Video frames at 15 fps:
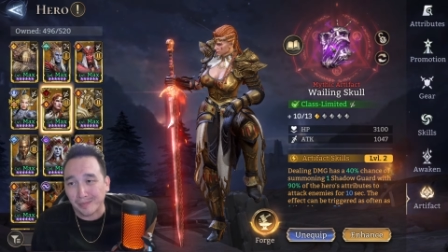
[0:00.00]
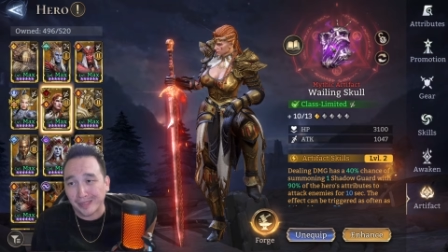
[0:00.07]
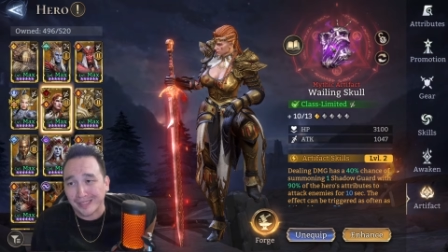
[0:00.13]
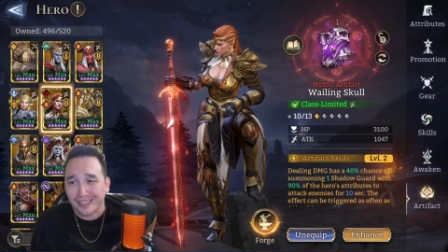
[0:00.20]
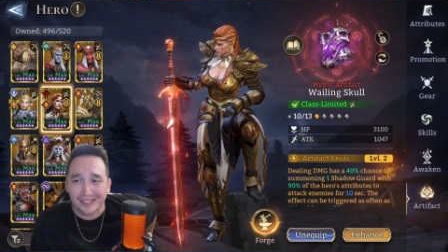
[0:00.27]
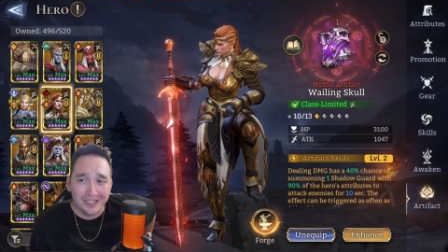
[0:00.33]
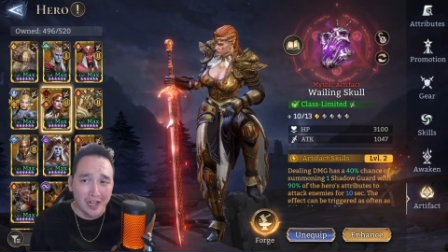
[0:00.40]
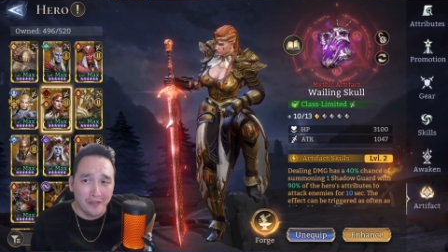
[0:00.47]
but
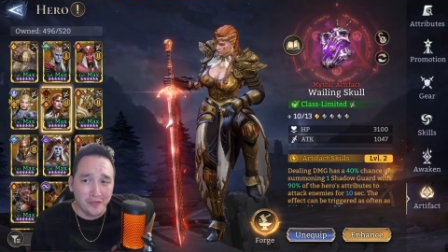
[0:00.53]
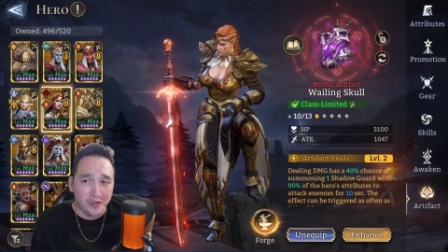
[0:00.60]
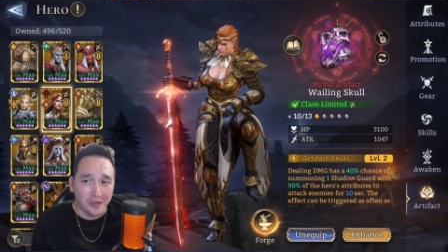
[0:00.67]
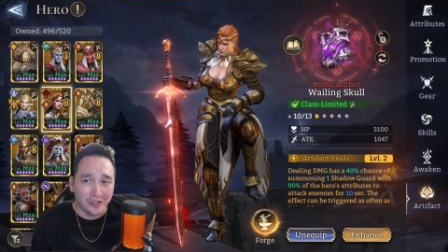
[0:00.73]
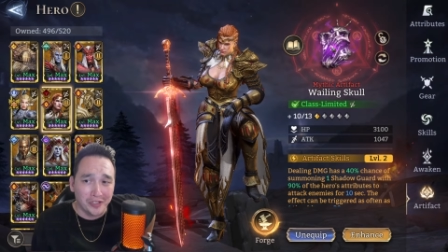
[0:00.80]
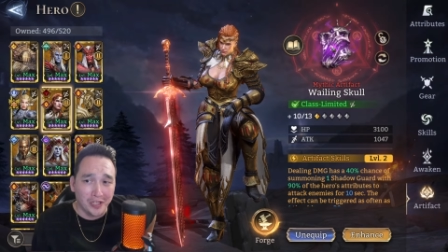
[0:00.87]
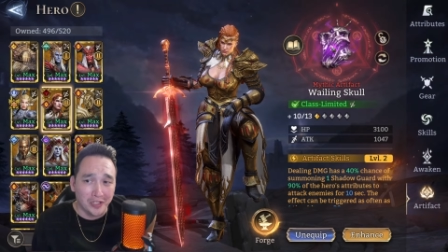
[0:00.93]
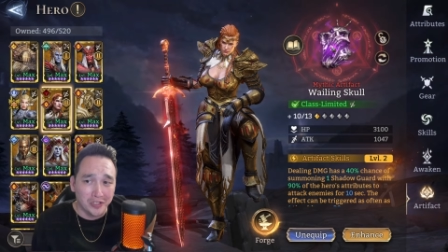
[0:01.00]
this
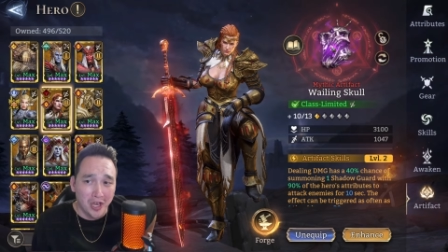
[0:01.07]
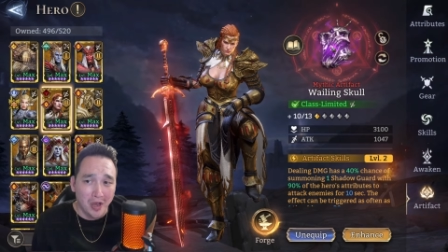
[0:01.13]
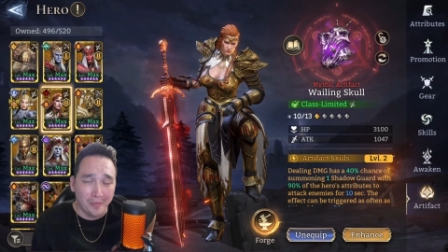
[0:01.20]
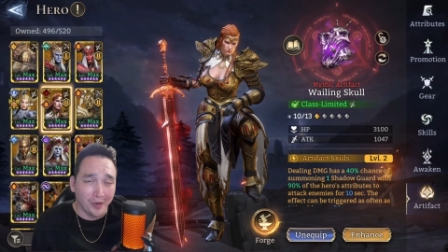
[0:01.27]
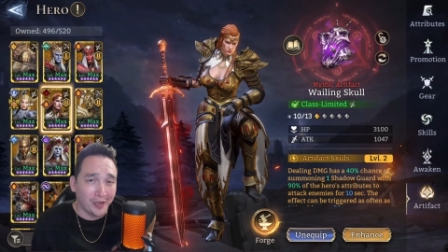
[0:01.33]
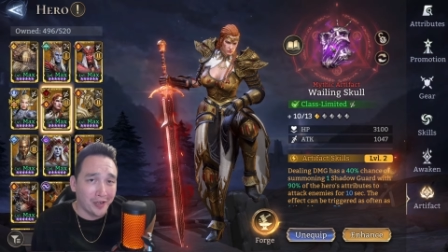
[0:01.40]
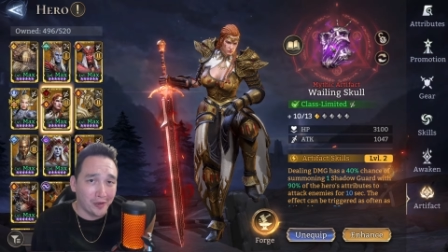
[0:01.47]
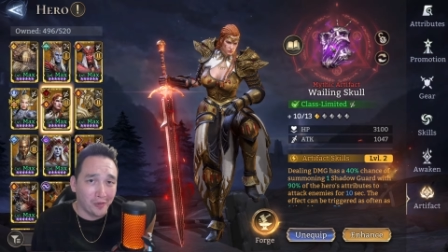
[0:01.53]
definitely does help
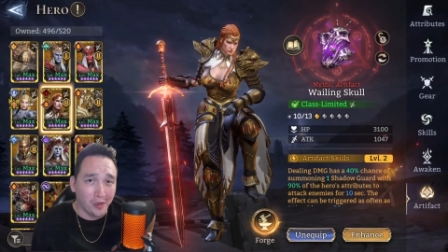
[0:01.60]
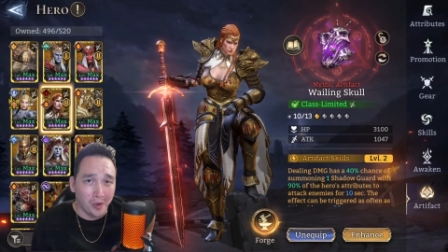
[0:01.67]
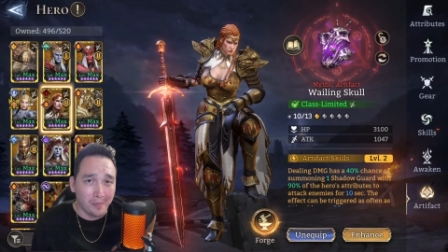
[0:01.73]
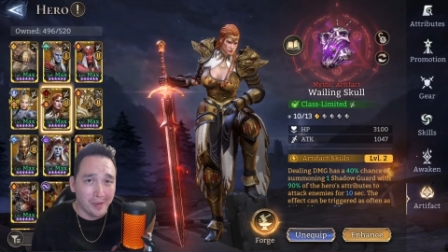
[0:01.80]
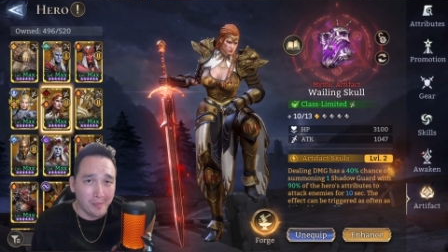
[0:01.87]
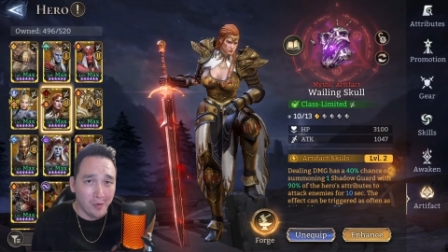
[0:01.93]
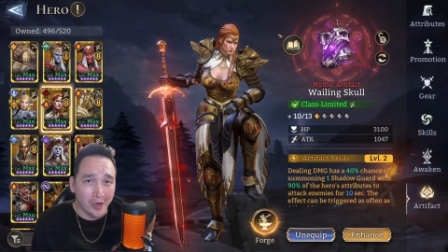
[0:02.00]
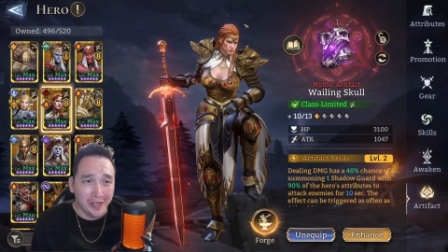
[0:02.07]
her get a little
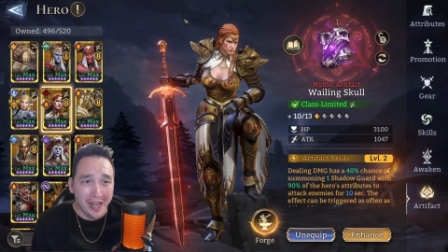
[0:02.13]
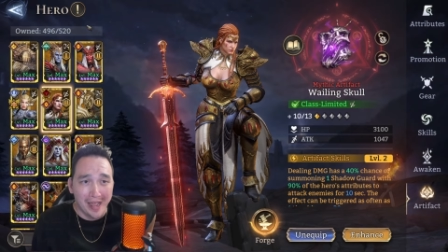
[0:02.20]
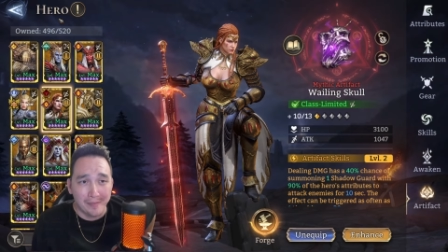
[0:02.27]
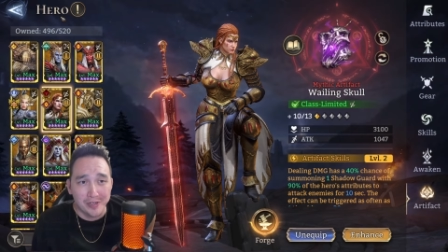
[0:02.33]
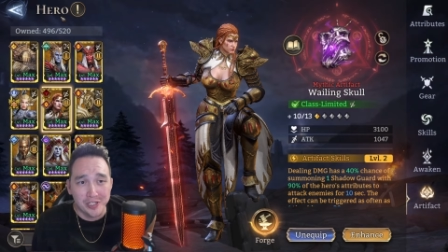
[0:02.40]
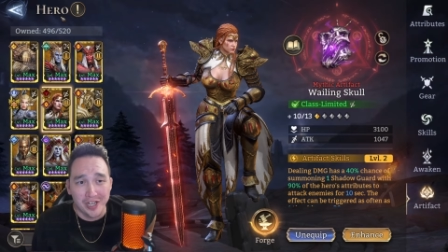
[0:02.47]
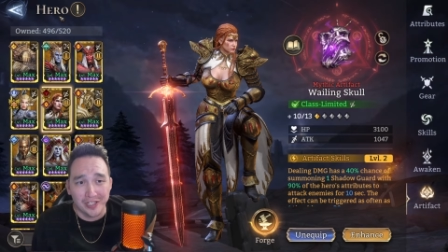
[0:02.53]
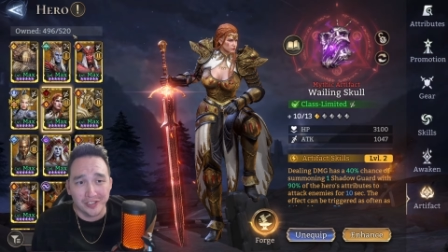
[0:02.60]
bit more
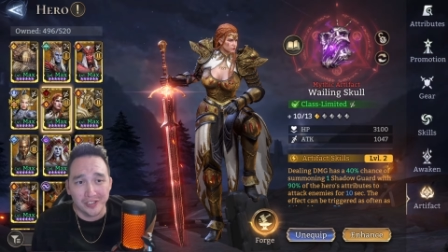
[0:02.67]
damage in,